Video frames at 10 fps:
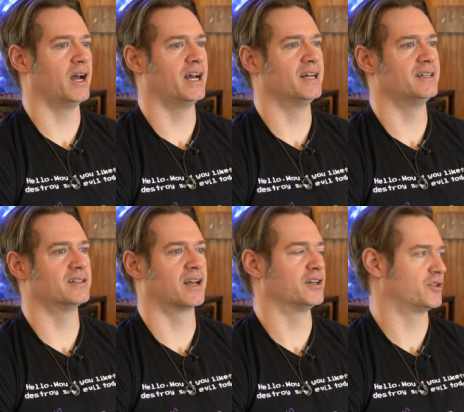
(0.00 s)

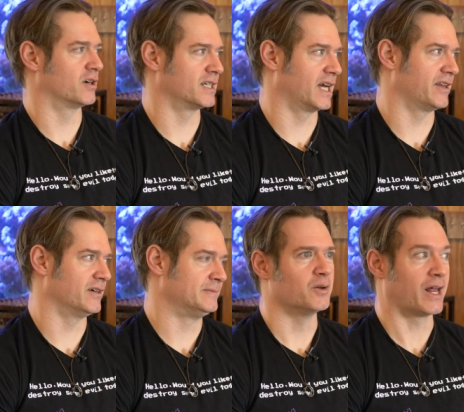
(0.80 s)
and got drunk
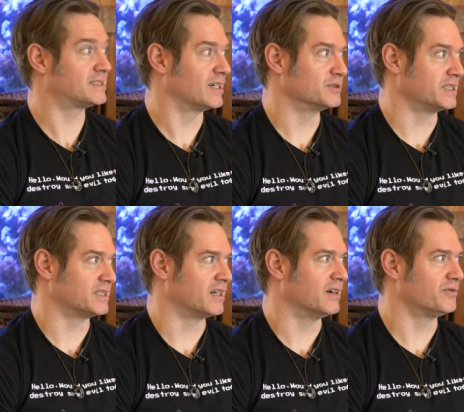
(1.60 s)
together. Well, that sounds
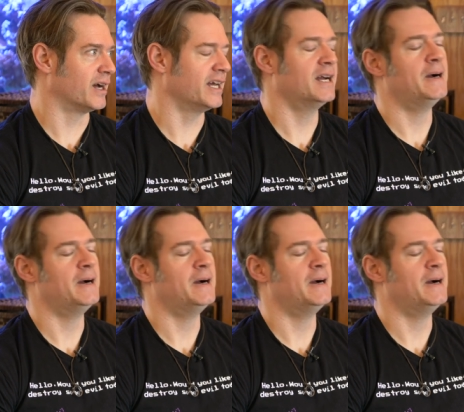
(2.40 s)
easy enough, right?